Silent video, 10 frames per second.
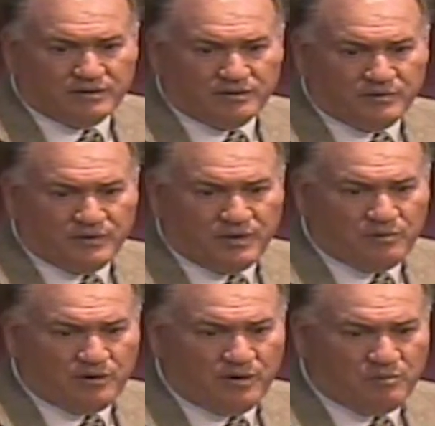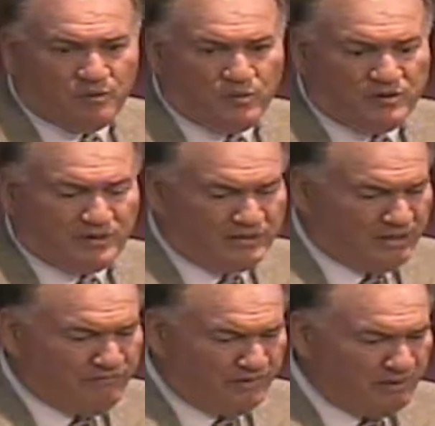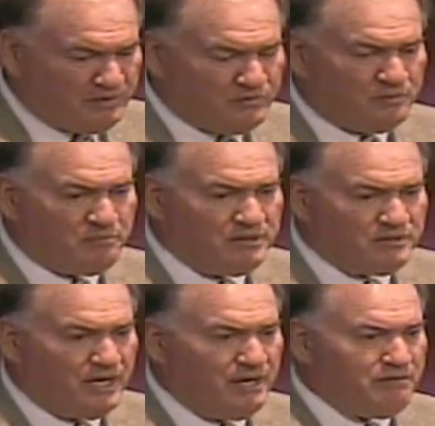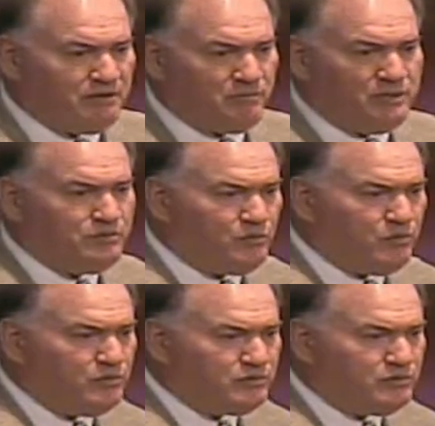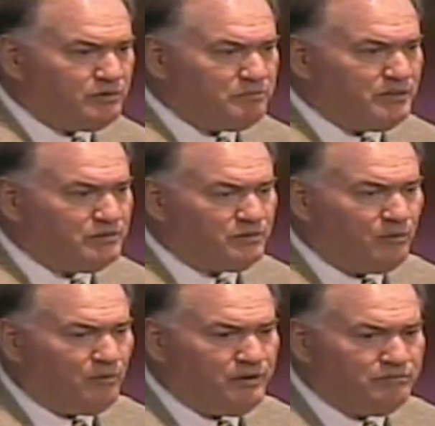when they were all born that that family is going to be saved and the rest of the world is going to be destroyed?